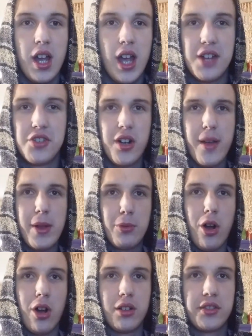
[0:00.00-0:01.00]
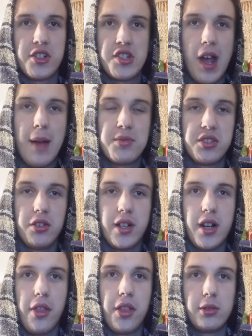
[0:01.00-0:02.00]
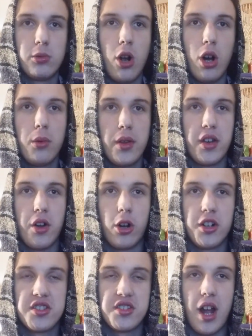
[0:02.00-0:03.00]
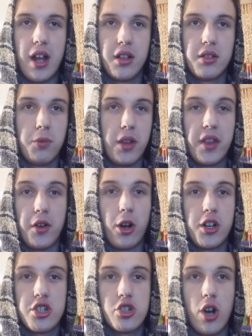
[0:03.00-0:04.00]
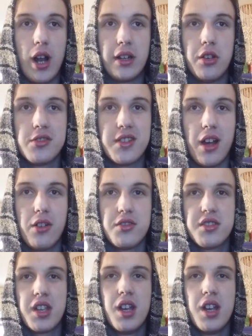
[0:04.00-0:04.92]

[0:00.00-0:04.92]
And don't get me wrong, there's absolutely nothing wrong with an artist trying new sounds,